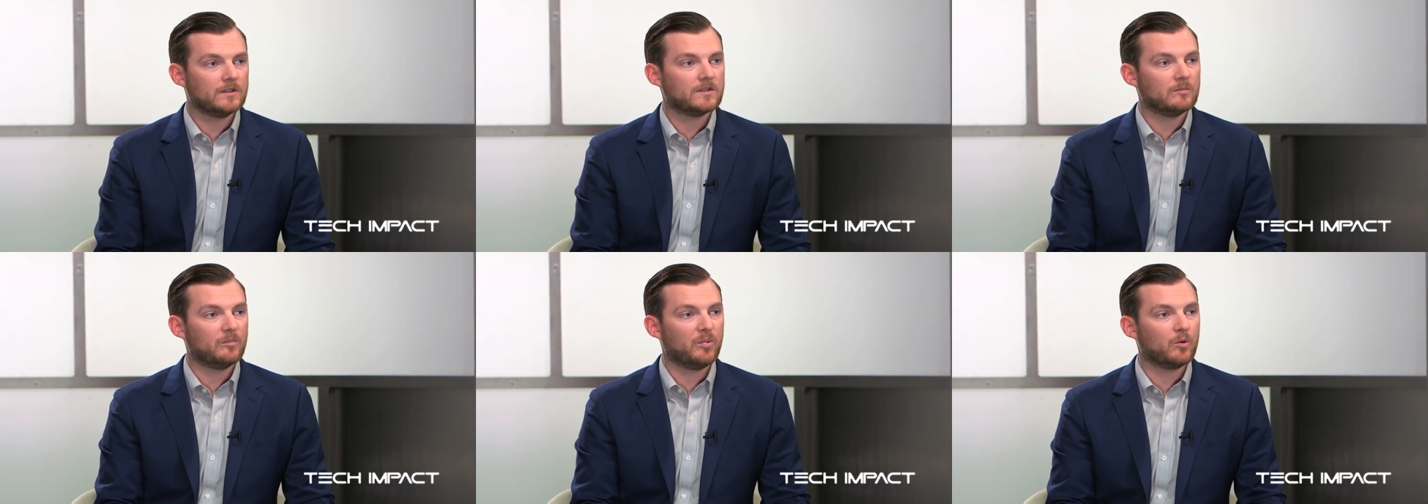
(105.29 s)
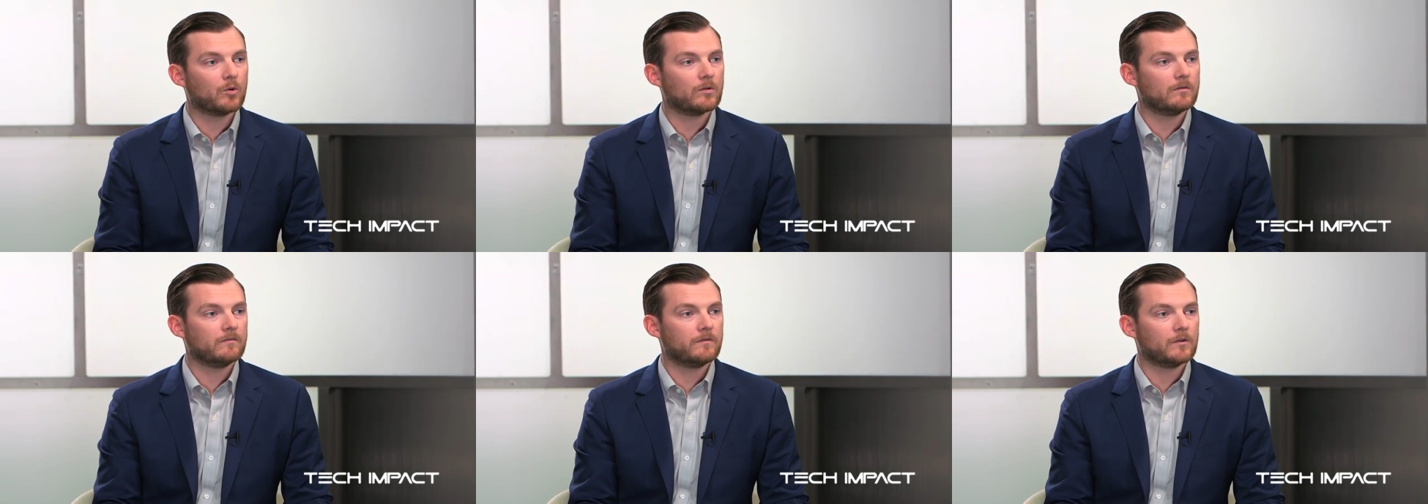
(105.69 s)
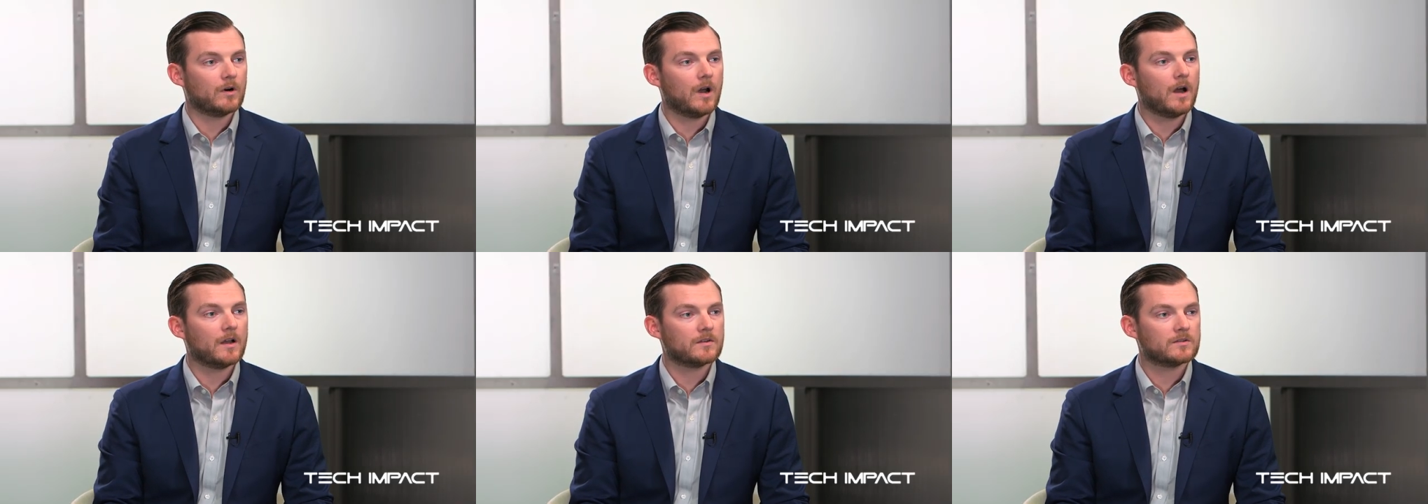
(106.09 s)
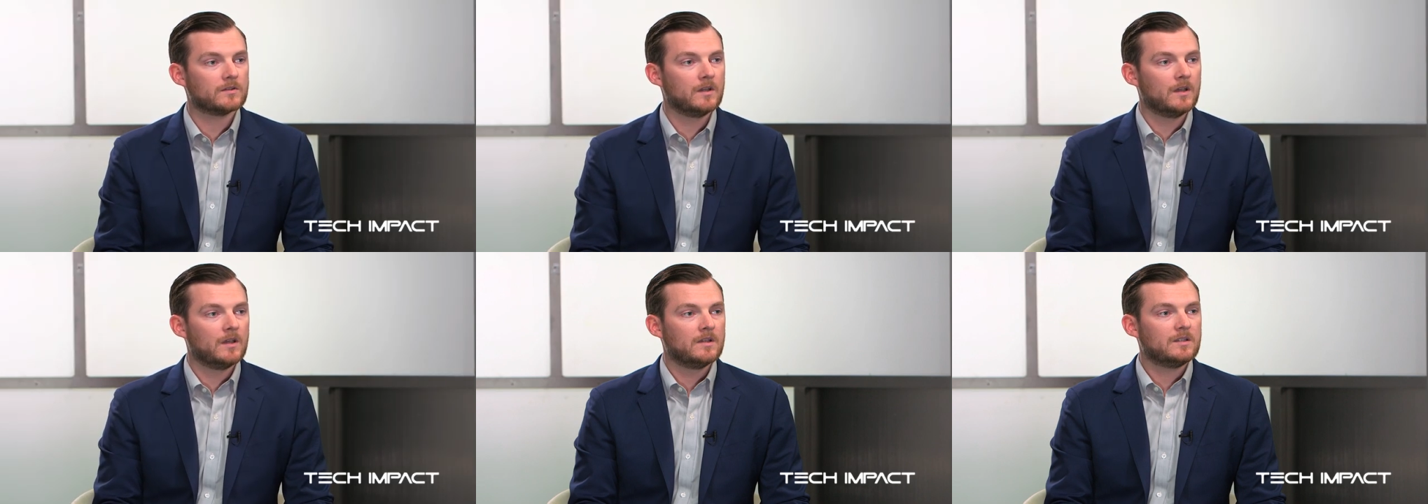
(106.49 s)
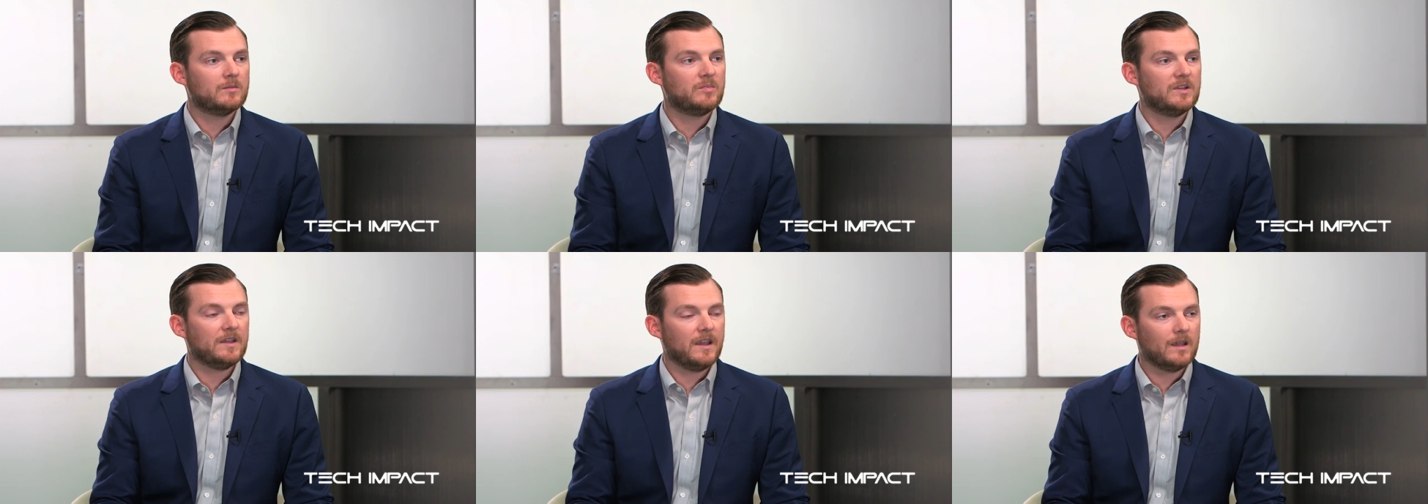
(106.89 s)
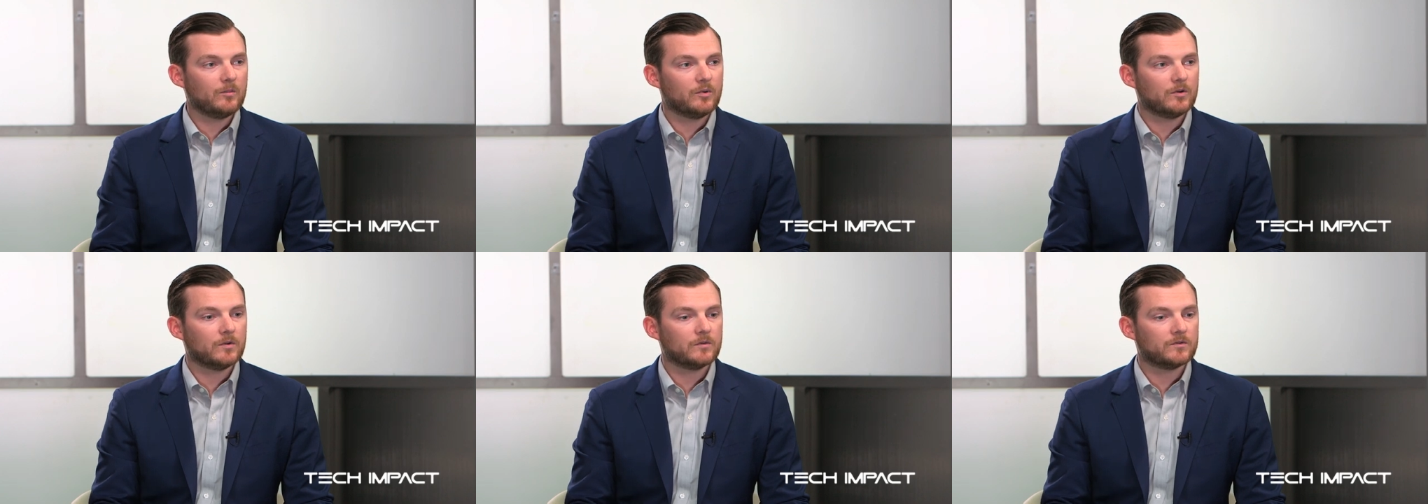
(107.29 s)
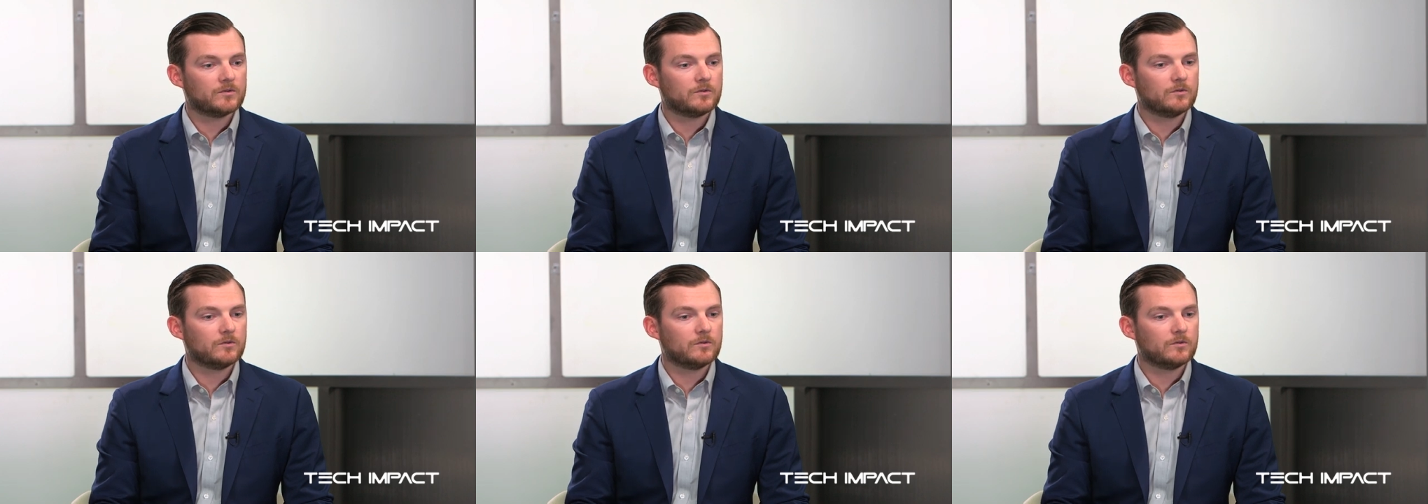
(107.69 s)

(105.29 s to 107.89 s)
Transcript: it's important for us to be able